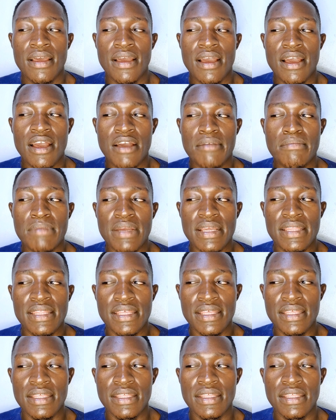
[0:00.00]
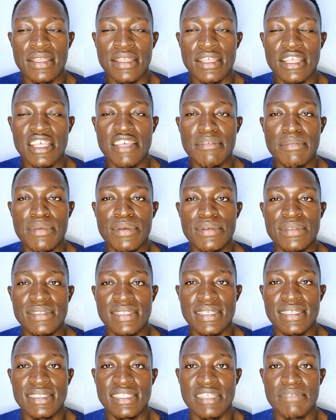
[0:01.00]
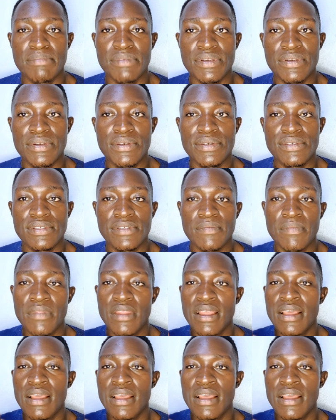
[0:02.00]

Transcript: by the immune system, because